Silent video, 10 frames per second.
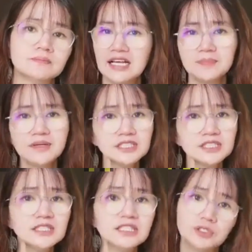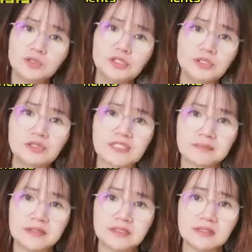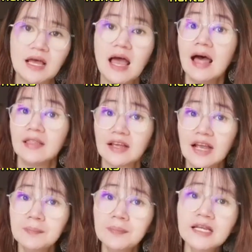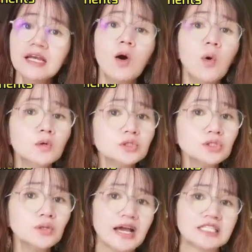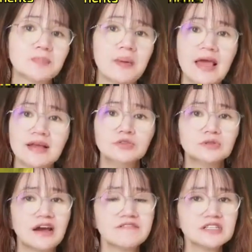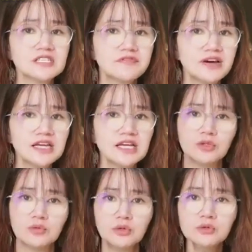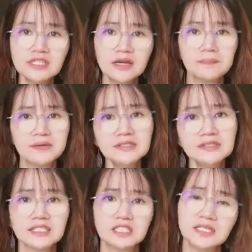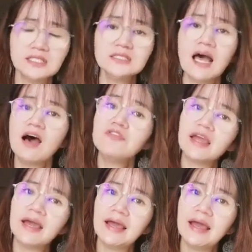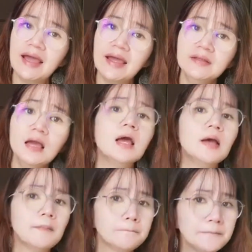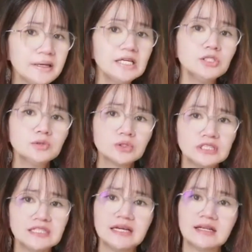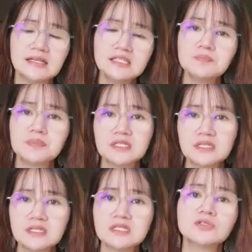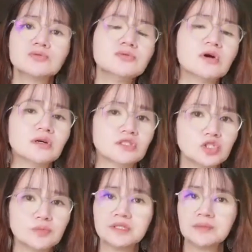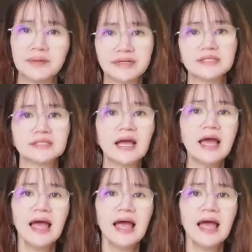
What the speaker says: Expansion into new segments. The company also has planned to diversify into new segments such as healthcare and B2C, that is business to consumer bracket.